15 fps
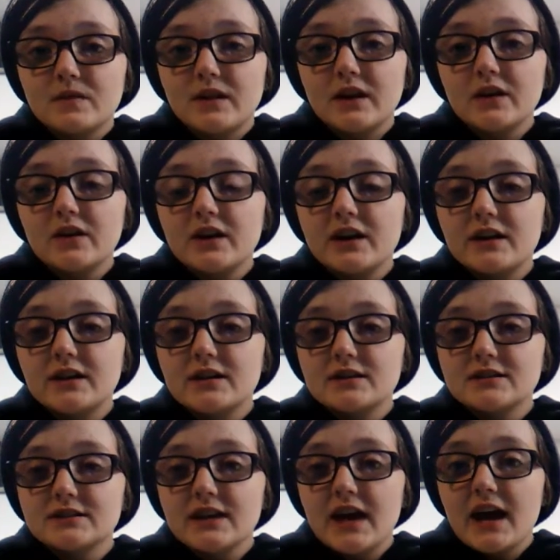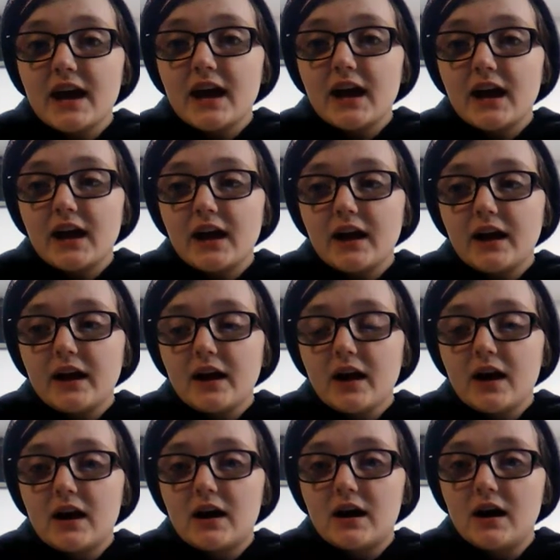There is
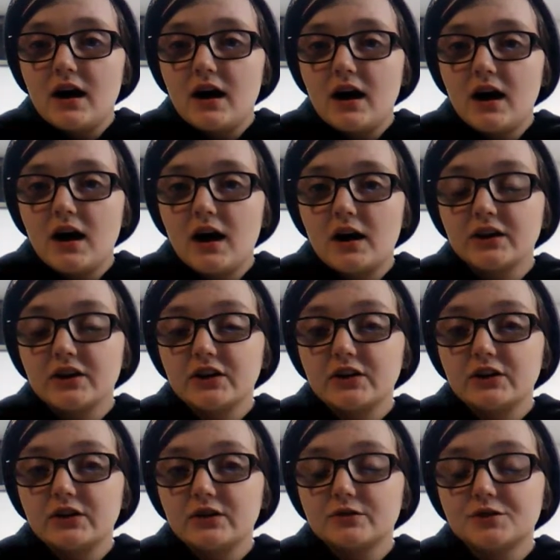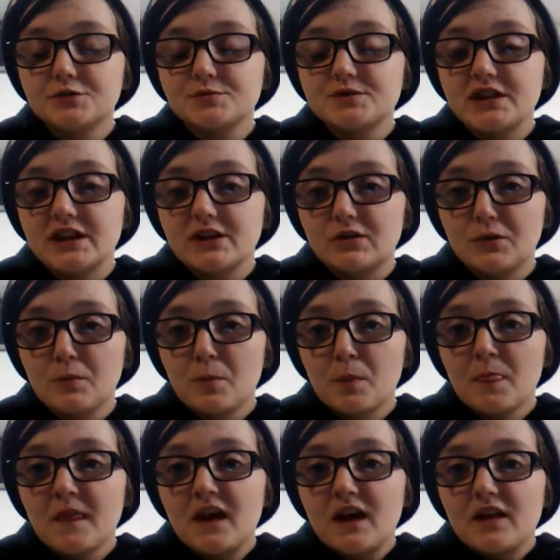a YouTube channel
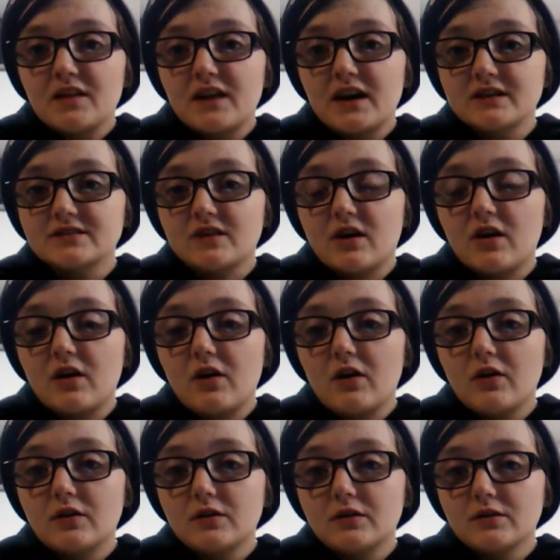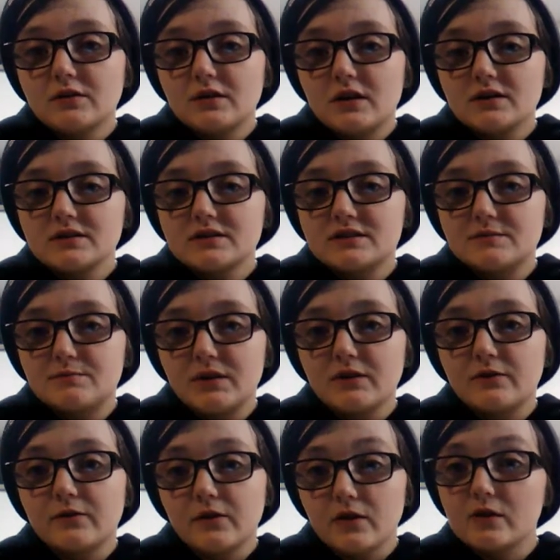that's called
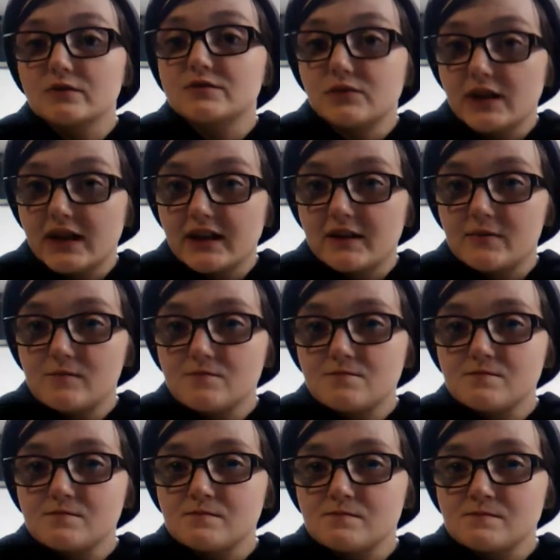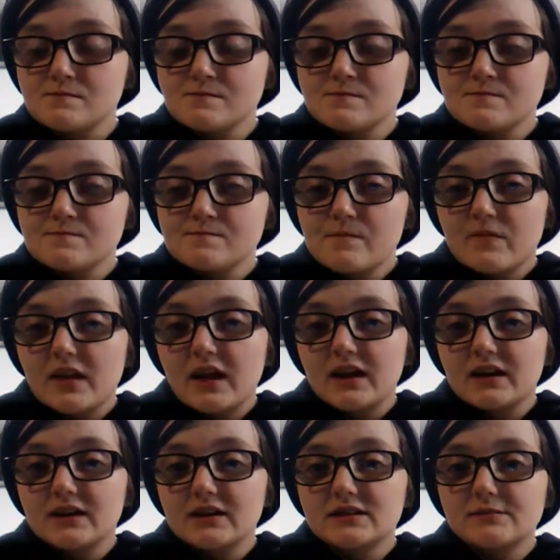Speak for Those Who Can't,
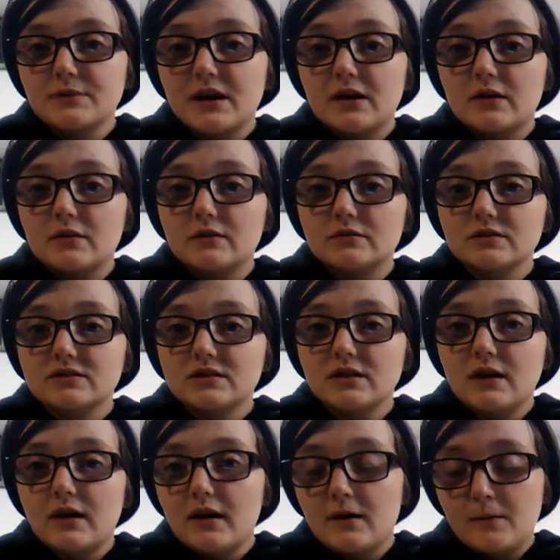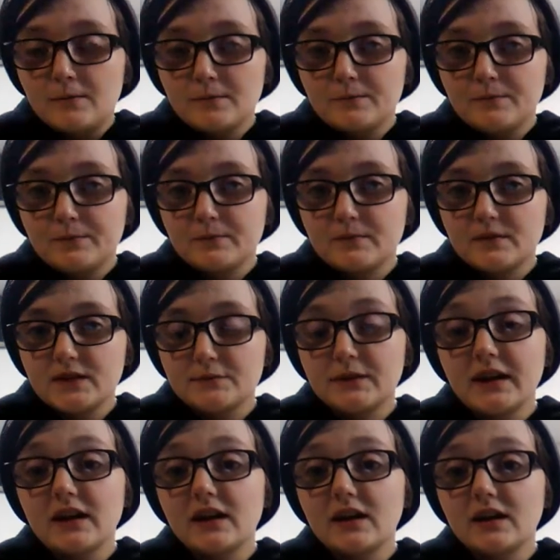and it's about
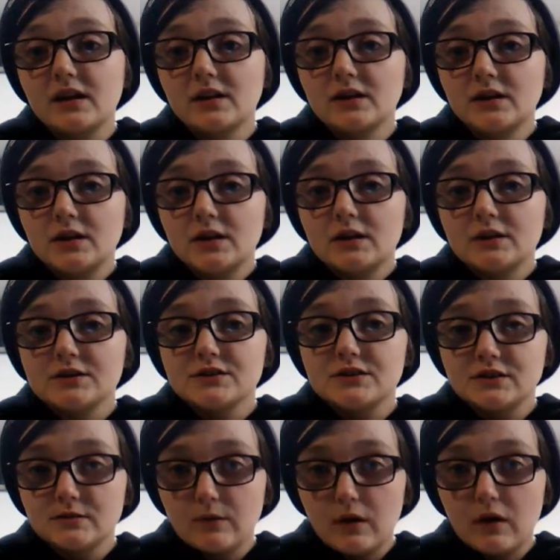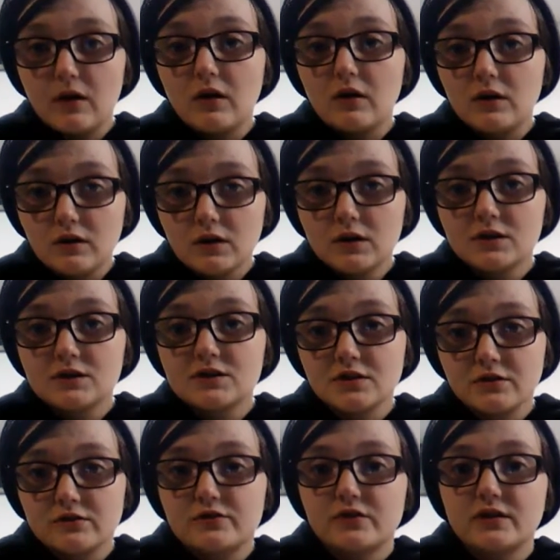many small
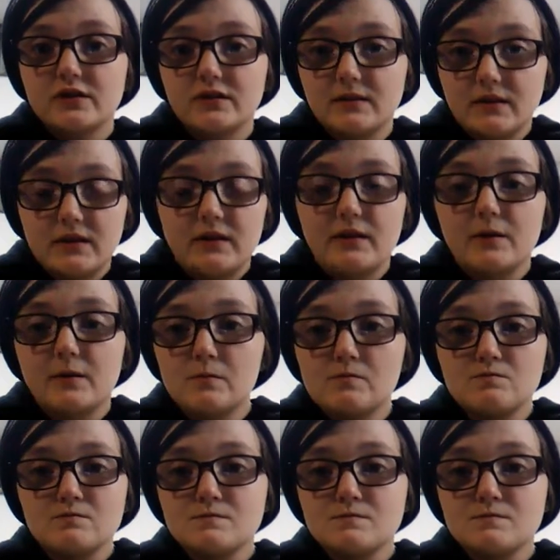children, like